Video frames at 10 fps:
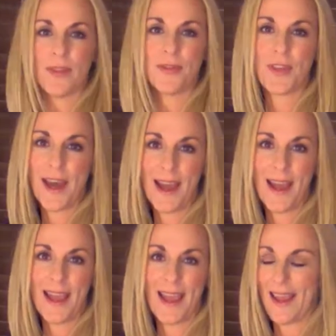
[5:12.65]

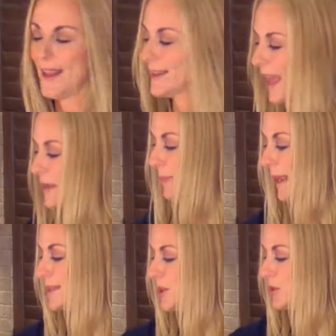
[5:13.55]
thigh and leg
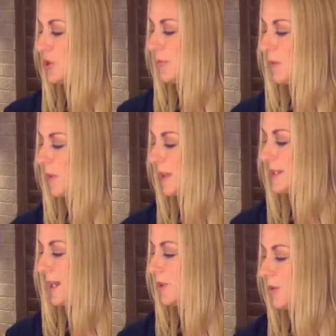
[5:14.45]
meat. So it should be really
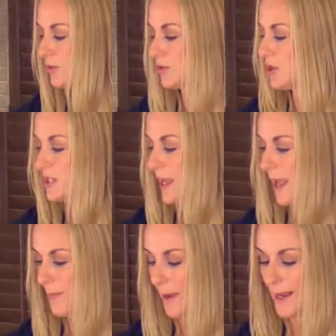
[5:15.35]
tender
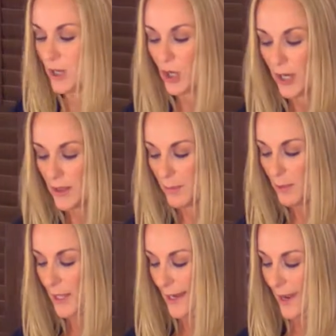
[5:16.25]
just by cooking the
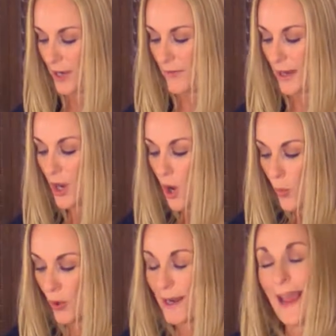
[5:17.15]
blood out of it.
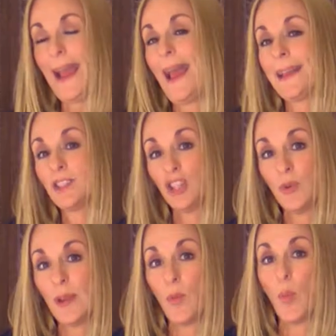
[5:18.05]
We're gonna add
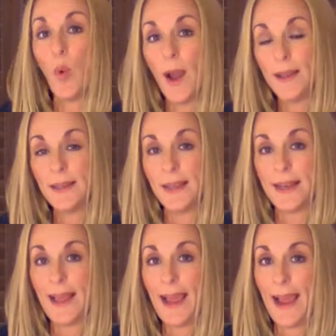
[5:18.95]
to it
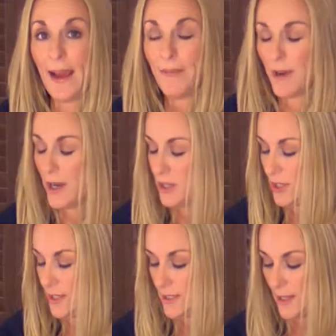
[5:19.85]
1.5
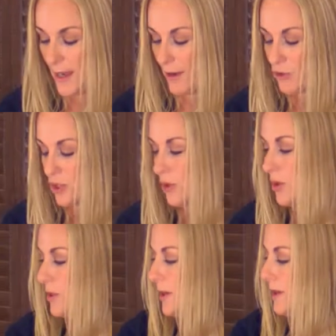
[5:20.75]
onions, and I'll show
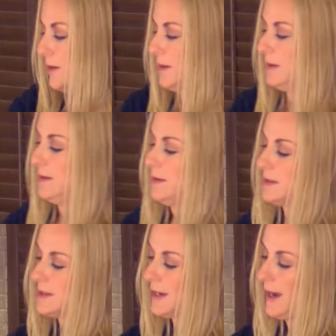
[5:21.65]
you the
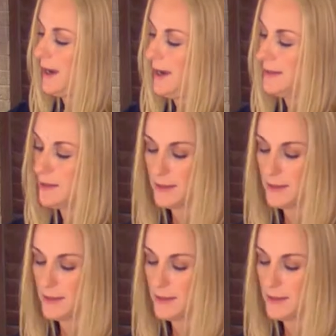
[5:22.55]
size.